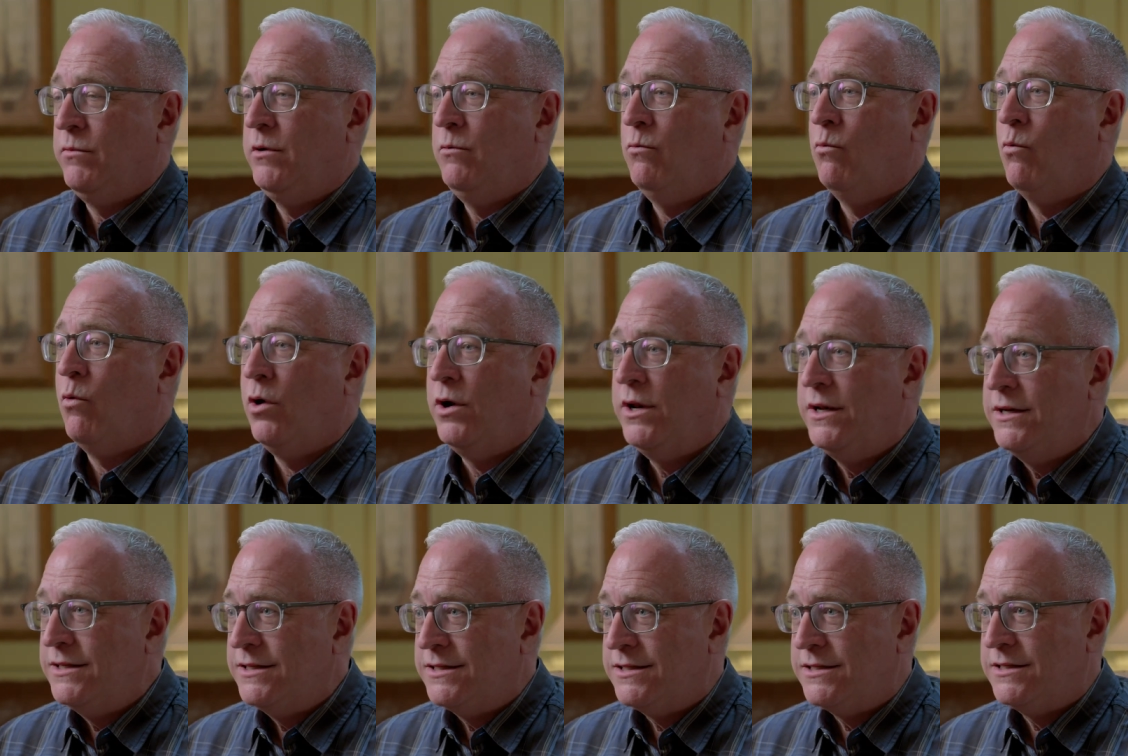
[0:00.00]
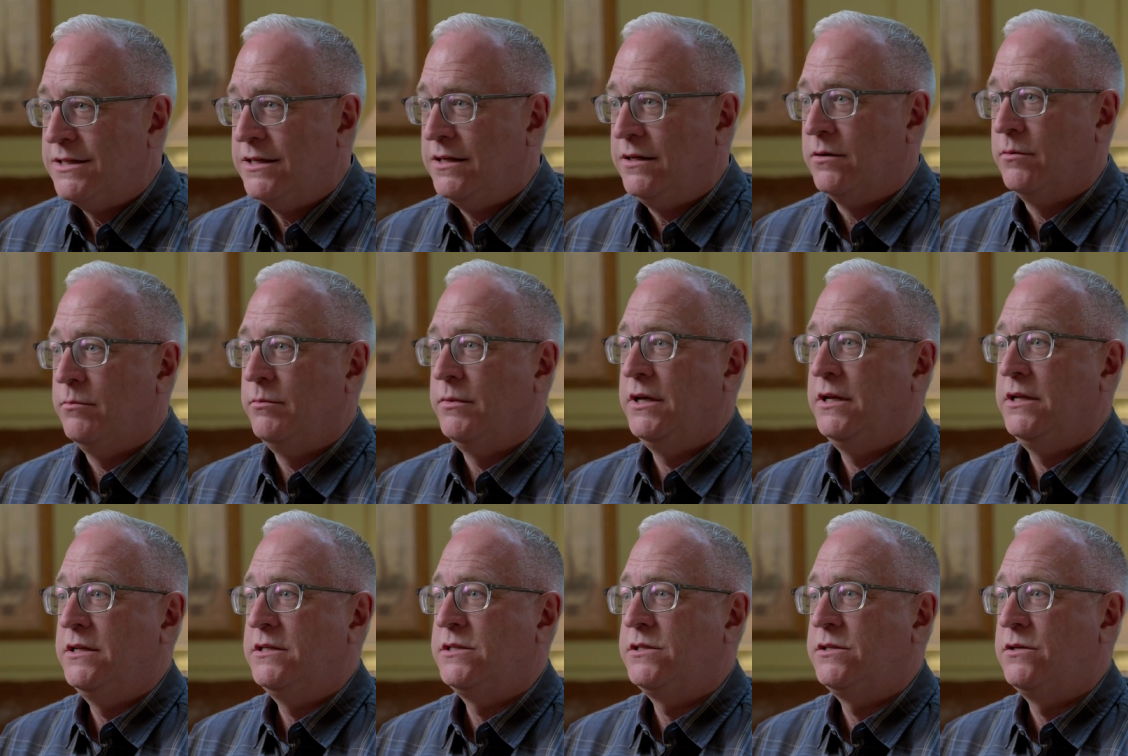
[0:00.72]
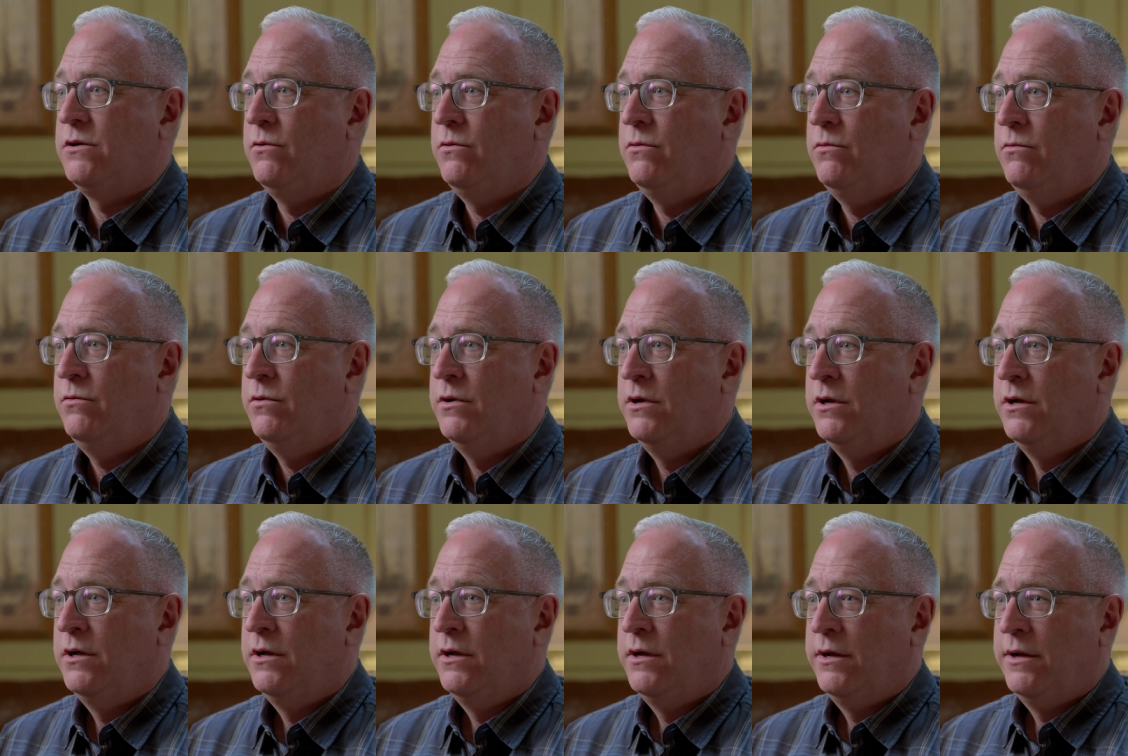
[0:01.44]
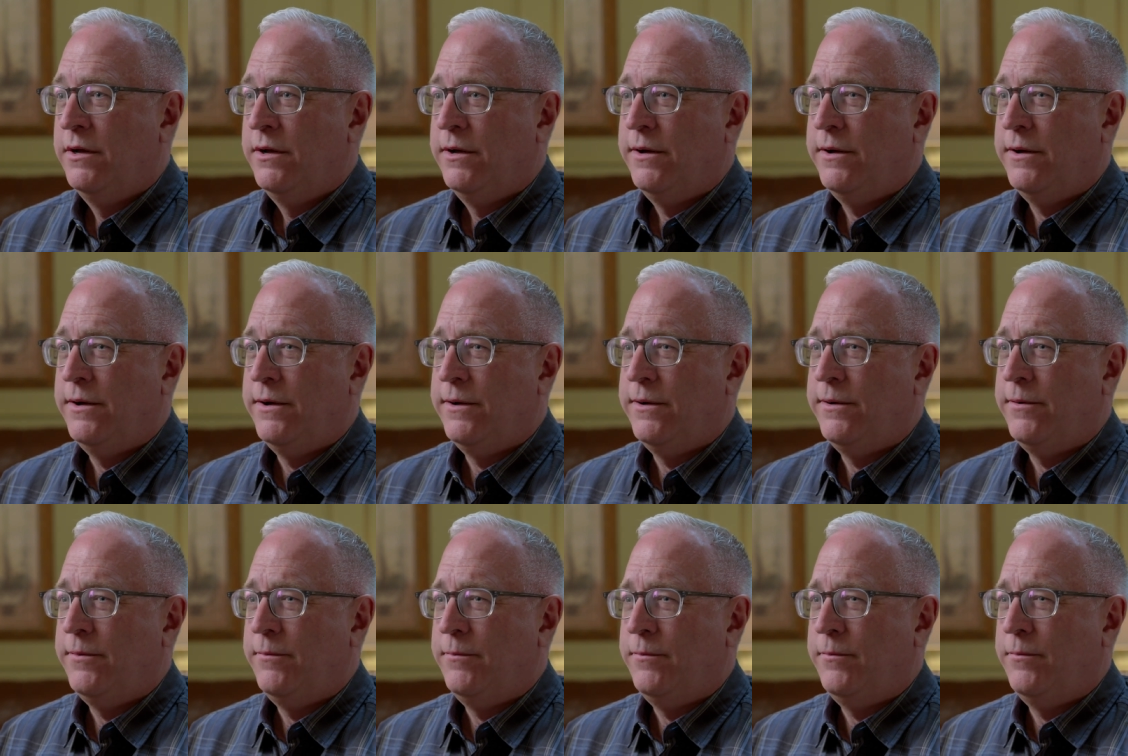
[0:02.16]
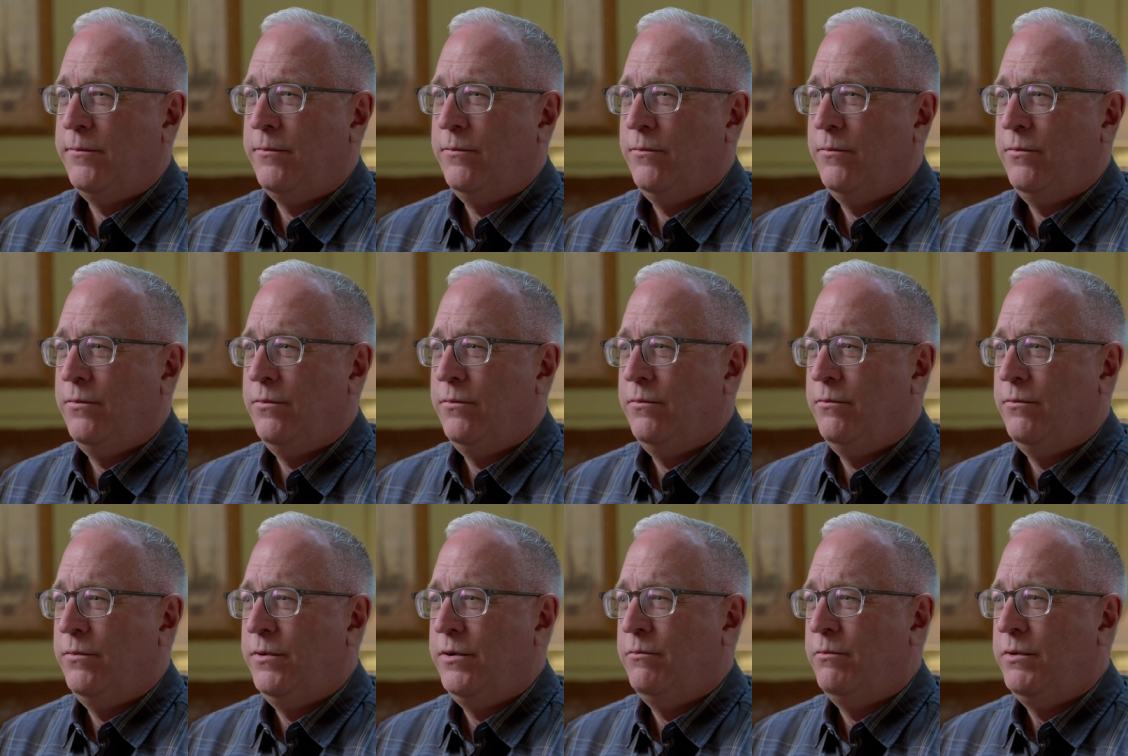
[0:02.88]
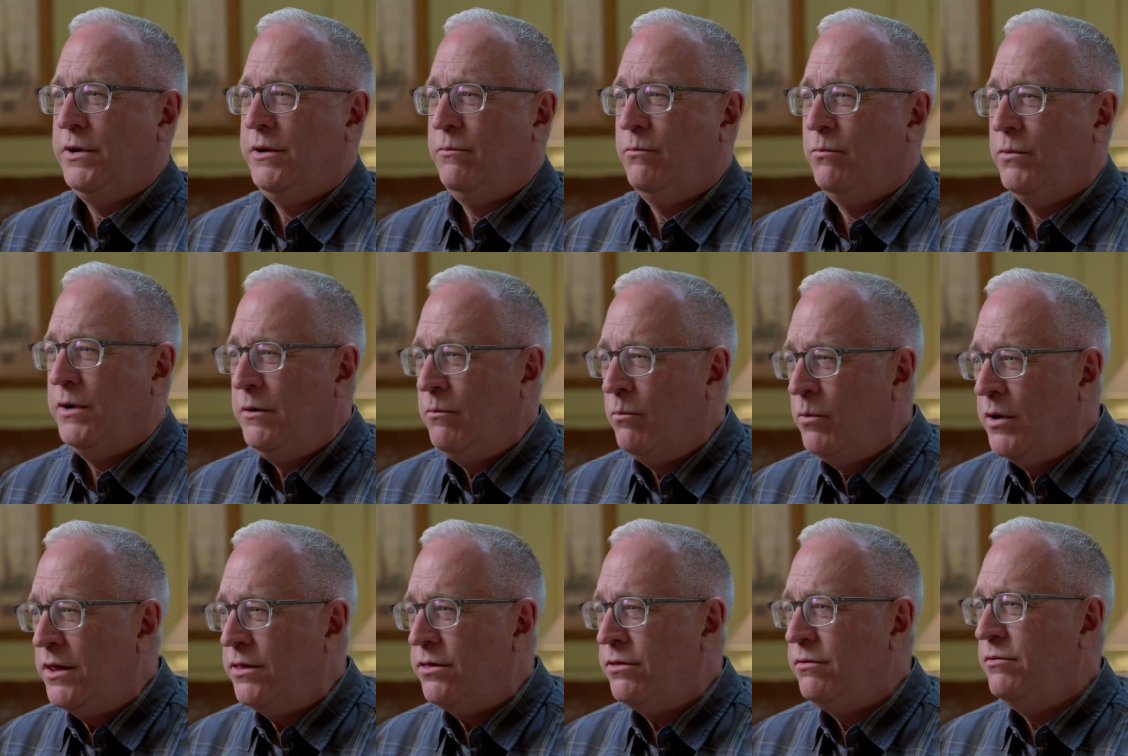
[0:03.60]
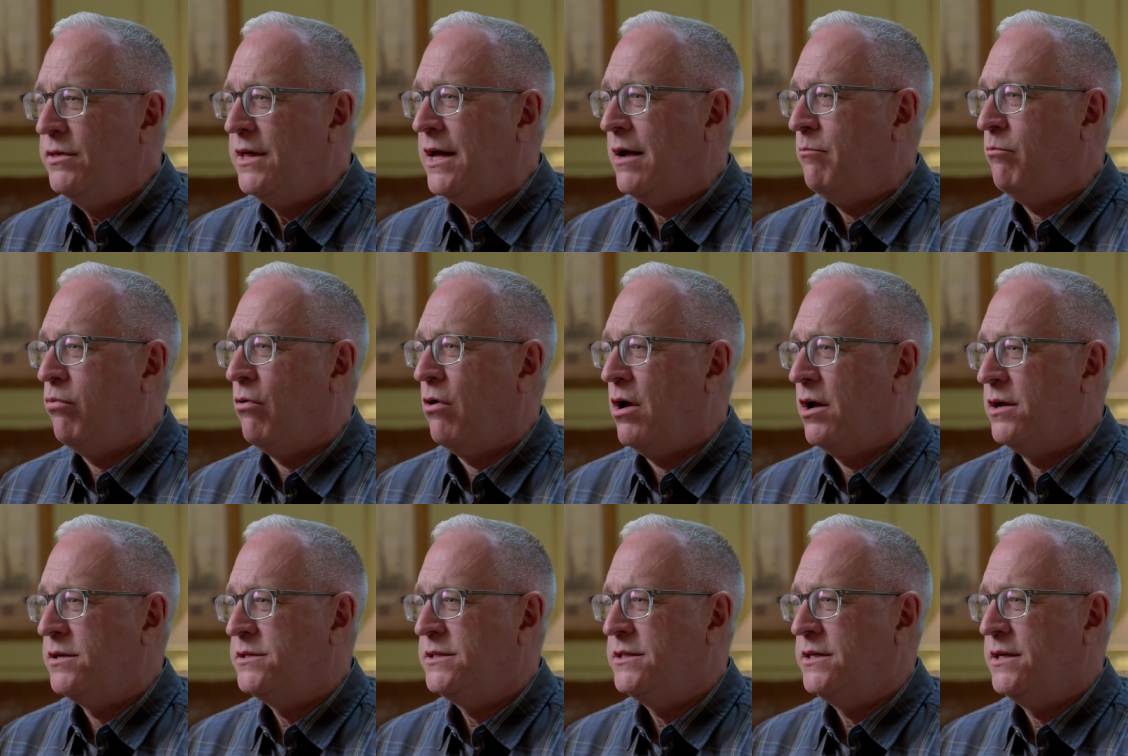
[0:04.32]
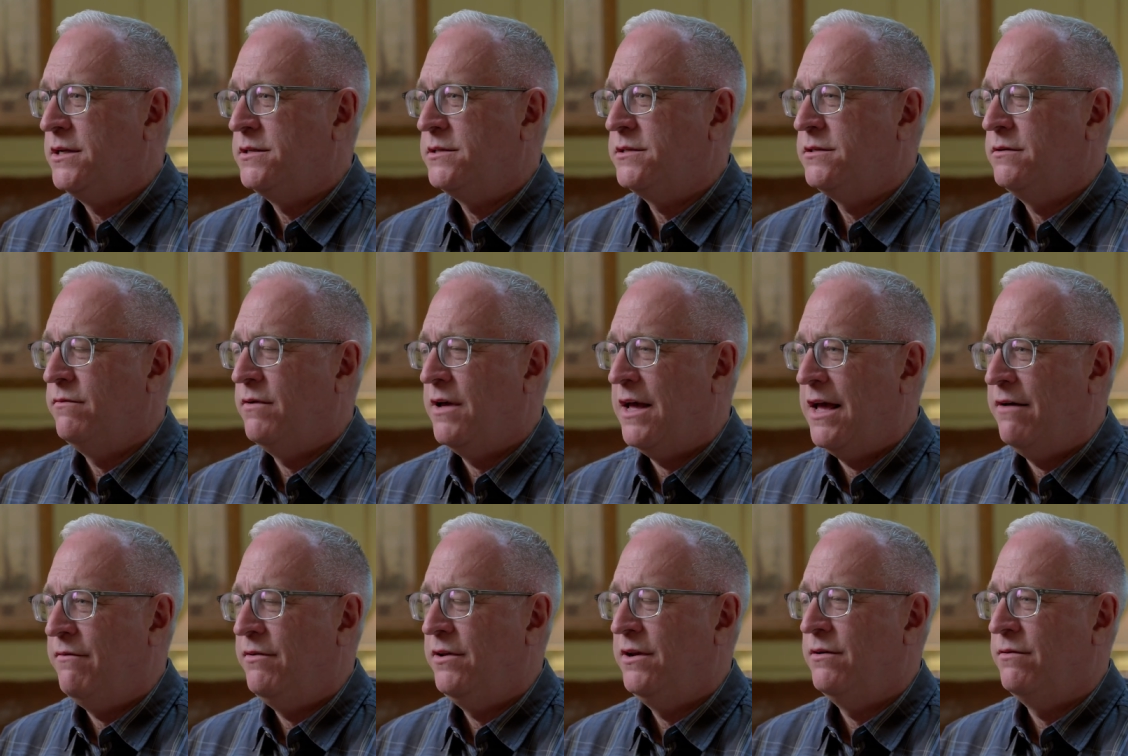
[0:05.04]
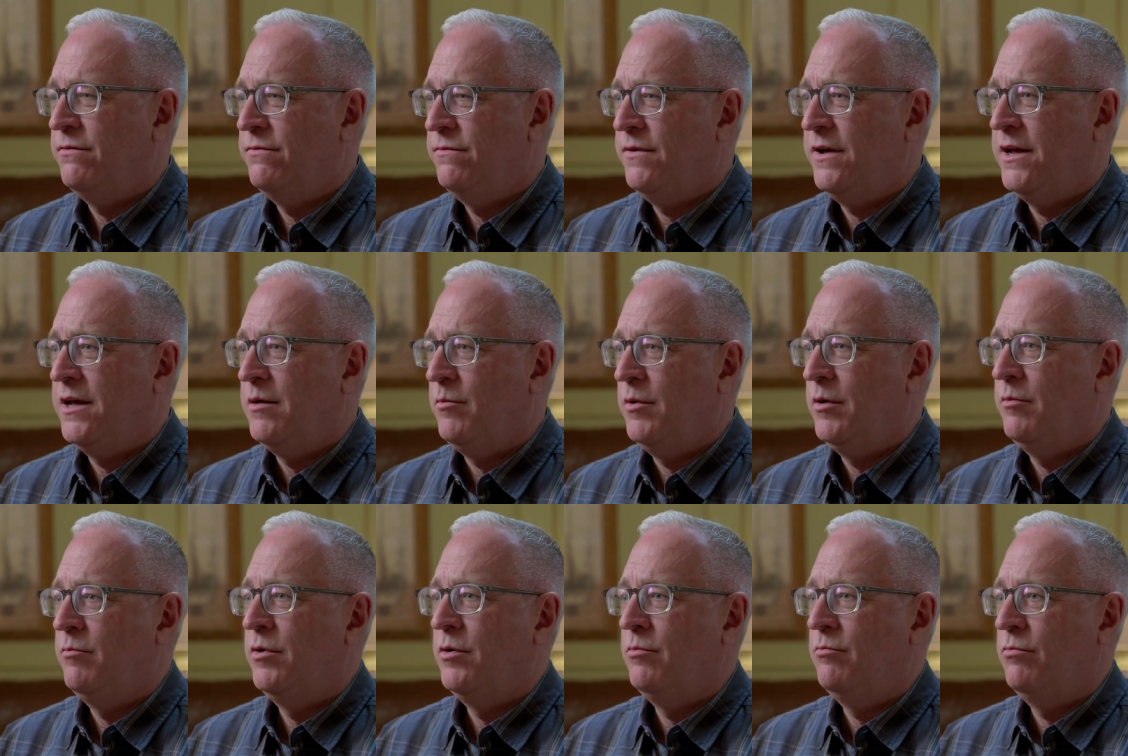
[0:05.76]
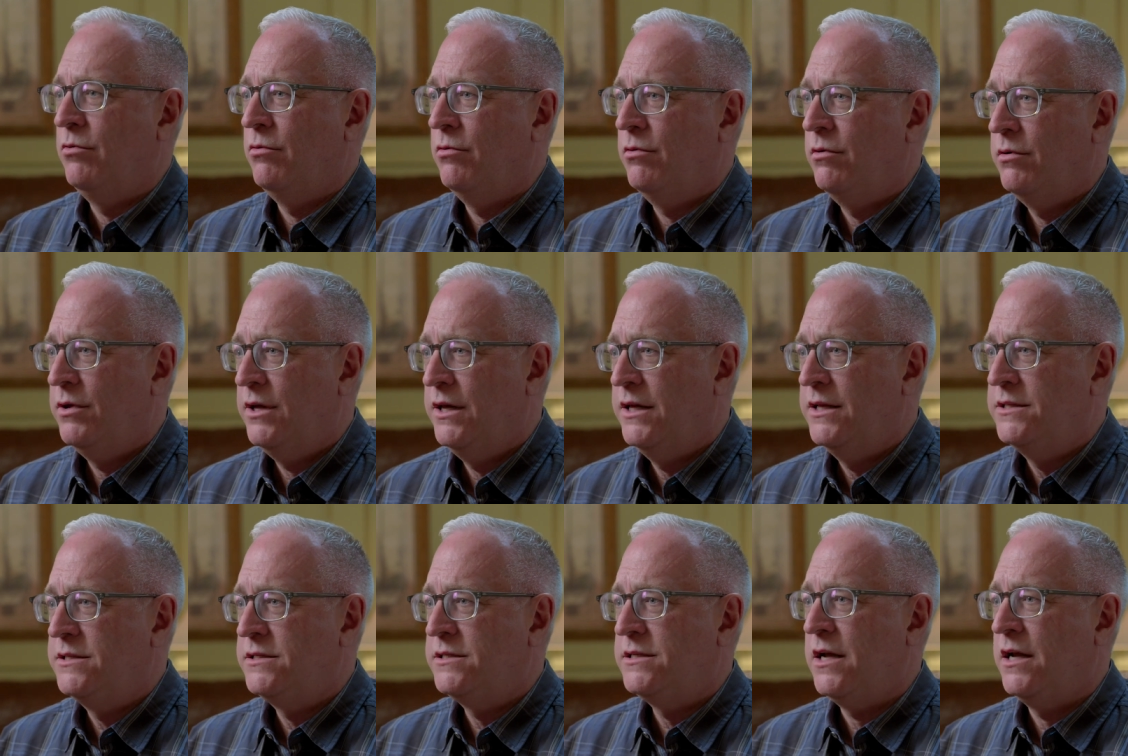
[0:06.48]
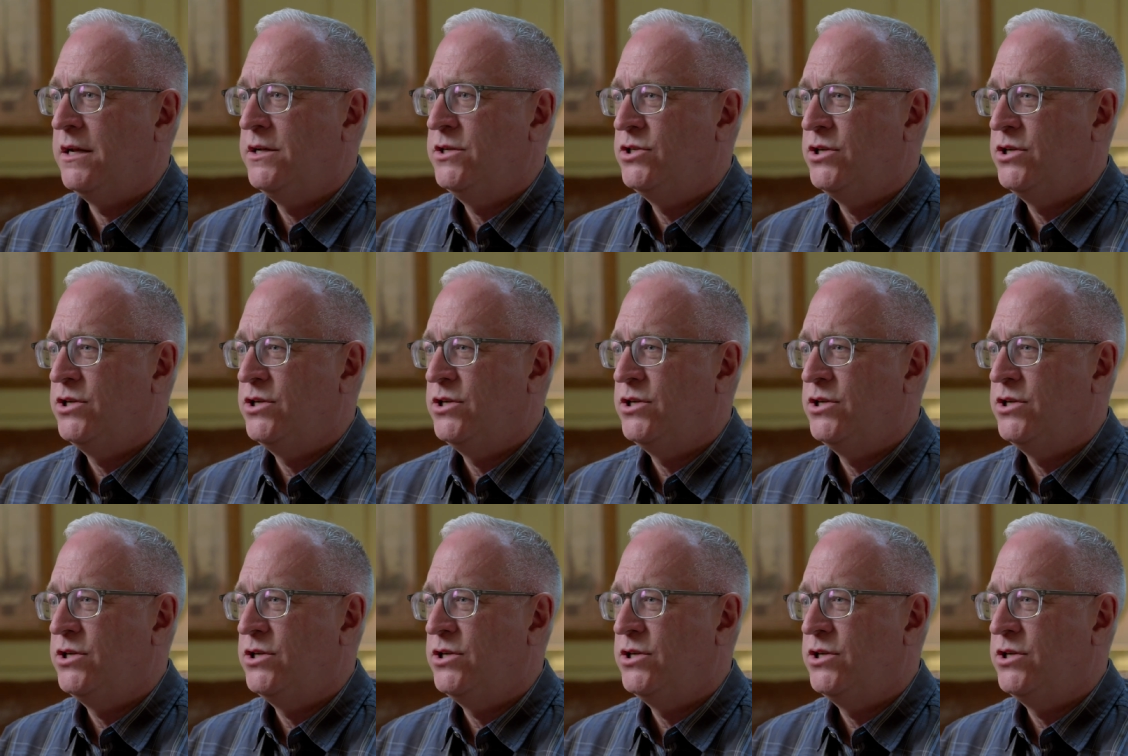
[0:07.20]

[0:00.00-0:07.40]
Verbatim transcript: We wanted to see him, and so um, we we went through that process of having a family member inside